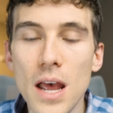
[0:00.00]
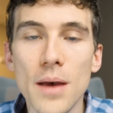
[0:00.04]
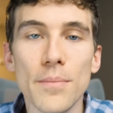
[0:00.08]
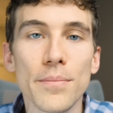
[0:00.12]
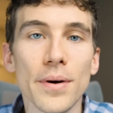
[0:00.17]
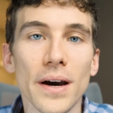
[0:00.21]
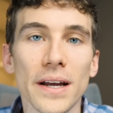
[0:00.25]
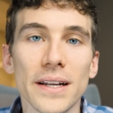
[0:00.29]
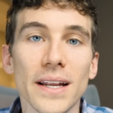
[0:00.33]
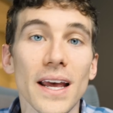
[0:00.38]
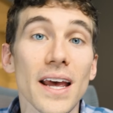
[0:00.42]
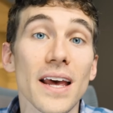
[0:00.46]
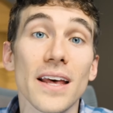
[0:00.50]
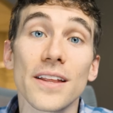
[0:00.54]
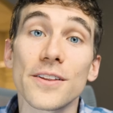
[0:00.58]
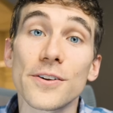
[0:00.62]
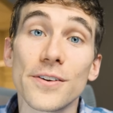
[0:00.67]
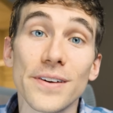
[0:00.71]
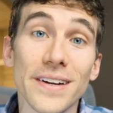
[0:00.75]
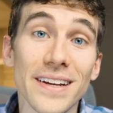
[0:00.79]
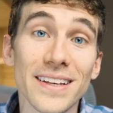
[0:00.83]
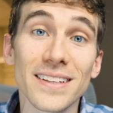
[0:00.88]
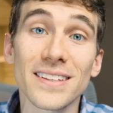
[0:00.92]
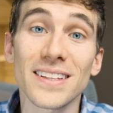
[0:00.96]
but
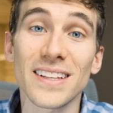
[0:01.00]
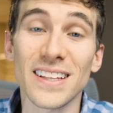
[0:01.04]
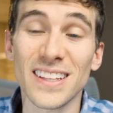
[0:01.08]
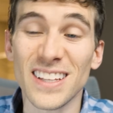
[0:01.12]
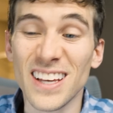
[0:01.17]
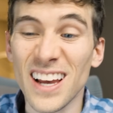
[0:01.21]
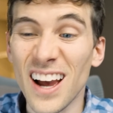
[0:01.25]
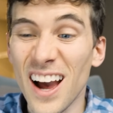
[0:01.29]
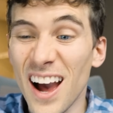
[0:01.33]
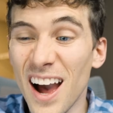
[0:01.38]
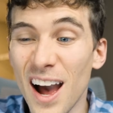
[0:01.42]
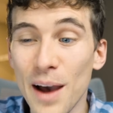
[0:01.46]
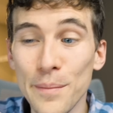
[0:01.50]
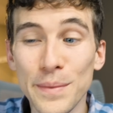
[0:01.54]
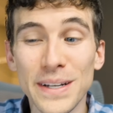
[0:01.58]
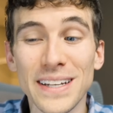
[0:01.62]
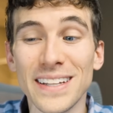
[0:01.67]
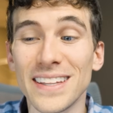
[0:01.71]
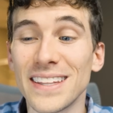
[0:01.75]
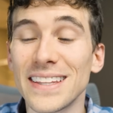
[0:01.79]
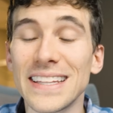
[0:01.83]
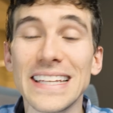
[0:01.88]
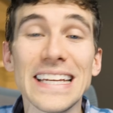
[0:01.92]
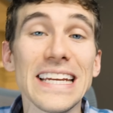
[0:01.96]
there is this
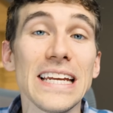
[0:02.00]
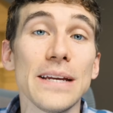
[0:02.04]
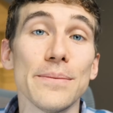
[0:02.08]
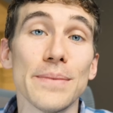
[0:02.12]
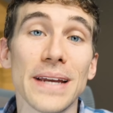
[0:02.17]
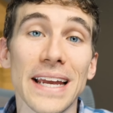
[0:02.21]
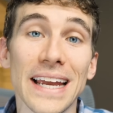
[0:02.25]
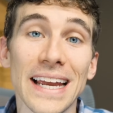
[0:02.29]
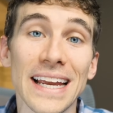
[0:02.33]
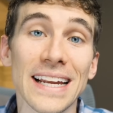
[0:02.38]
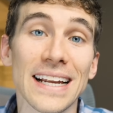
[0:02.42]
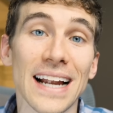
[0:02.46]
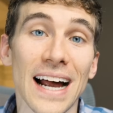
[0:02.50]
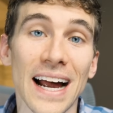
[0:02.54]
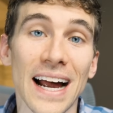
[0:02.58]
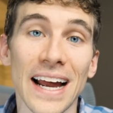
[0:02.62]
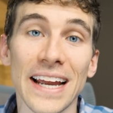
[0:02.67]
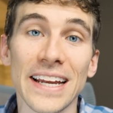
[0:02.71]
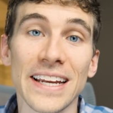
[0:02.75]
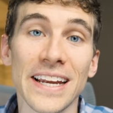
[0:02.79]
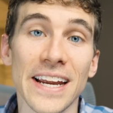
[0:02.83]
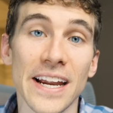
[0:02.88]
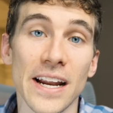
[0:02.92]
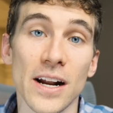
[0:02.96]
common theme in
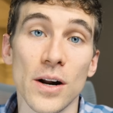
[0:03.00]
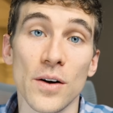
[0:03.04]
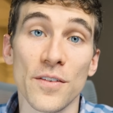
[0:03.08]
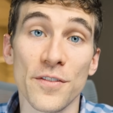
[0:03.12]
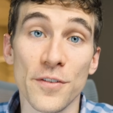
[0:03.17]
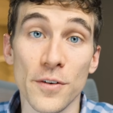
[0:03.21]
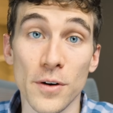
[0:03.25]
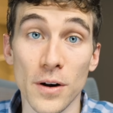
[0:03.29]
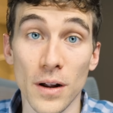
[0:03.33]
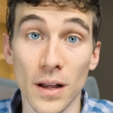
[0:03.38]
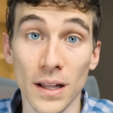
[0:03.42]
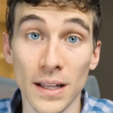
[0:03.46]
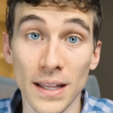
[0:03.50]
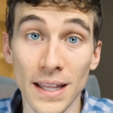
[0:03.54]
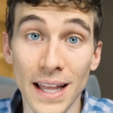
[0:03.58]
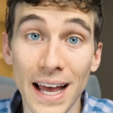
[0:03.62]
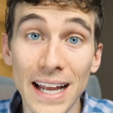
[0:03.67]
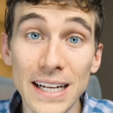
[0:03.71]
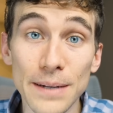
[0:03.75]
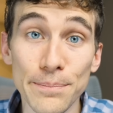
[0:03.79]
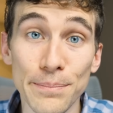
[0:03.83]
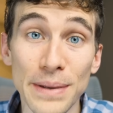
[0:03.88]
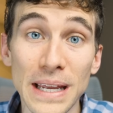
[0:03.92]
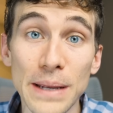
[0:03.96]
eye care for a
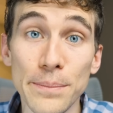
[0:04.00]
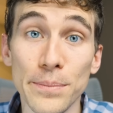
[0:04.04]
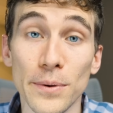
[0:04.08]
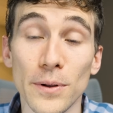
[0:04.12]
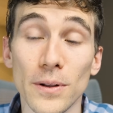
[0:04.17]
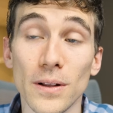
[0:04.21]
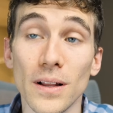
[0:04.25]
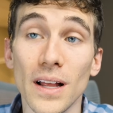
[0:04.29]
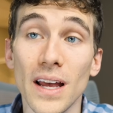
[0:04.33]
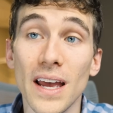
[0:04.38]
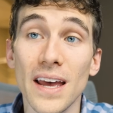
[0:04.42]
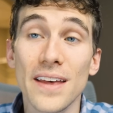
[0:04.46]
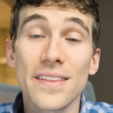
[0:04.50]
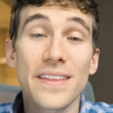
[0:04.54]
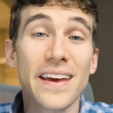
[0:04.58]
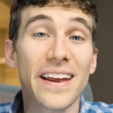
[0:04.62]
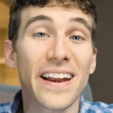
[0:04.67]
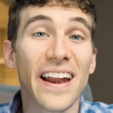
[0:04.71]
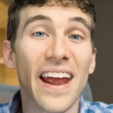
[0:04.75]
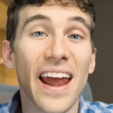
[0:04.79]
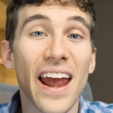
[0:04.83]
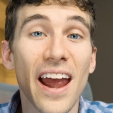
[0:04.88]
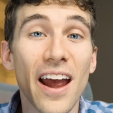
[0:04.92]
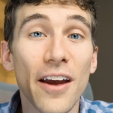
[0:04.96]
lot of people
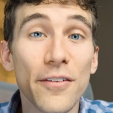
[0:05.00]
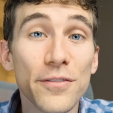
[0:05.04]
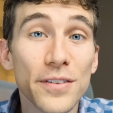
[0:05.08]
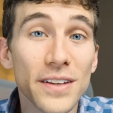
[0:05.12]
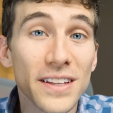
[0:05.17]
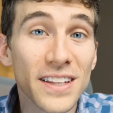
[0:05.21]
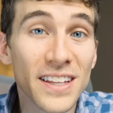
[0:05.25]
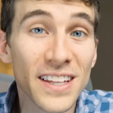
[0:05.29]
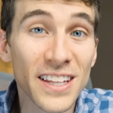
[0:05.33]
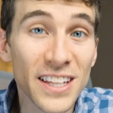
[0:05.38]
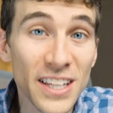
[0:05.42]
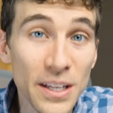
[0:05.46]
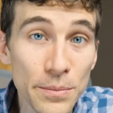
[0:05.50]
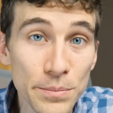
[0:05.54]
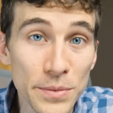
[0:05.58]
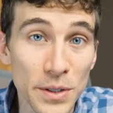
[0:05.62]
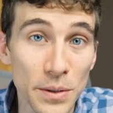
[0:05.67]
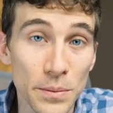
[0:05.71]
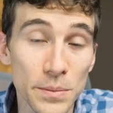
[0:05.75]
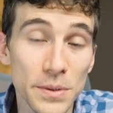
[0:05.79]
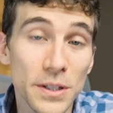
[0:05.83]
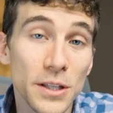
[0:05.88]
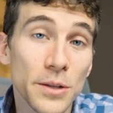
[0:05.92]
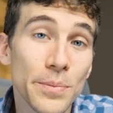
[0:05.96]
that have
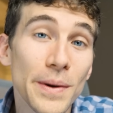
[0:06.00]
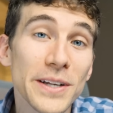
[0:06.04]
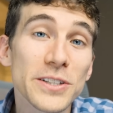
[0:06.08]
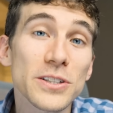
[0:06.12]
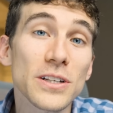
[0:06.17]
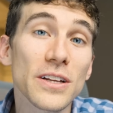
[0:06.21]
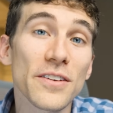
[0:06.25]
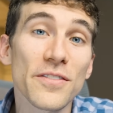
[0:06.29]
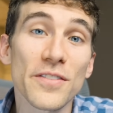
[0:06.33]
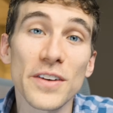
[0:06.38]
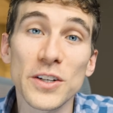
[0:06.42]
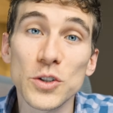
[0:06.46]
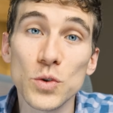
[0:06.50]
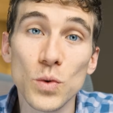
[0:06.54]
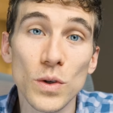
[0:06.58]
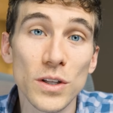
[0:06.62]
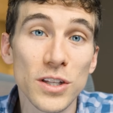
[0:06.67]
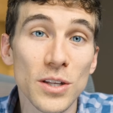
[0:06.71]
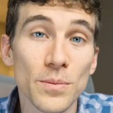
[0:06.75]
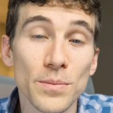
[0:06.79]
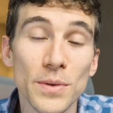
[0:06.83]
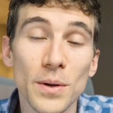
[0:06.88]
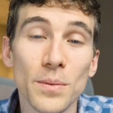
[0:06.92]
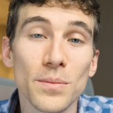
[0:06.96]
symptoms, especially visual
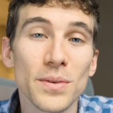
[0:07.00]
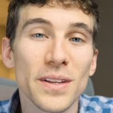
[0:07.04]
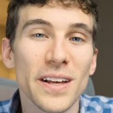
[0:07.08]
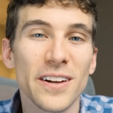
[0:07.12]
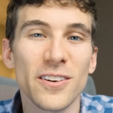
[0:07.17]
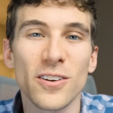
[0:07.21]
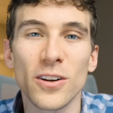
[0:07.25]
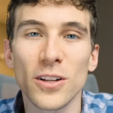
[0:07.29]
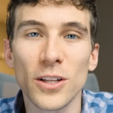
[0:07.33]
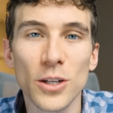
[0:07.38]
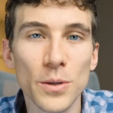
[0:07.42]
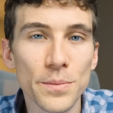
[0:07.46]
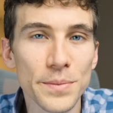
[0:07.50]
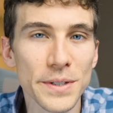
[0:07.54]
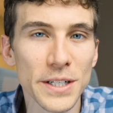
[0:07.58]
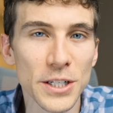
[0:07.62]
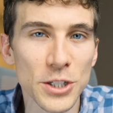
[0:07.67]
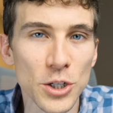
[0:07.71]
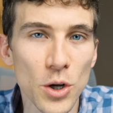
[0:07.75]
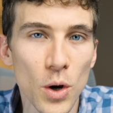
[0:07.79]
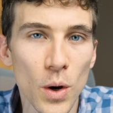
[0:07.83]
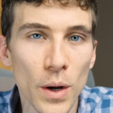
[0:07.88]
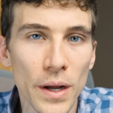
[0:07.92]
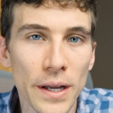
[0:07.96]
symptoms that are a little bit
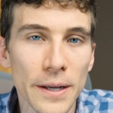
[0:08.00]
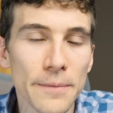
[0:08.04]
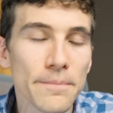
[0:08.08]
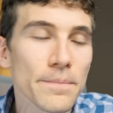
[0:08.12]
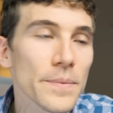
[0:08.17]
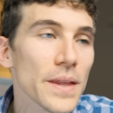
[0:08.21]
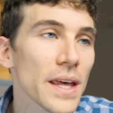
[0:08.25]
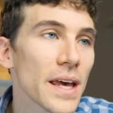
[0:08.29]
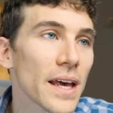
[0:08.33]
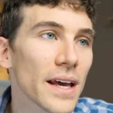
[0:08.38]
annoying,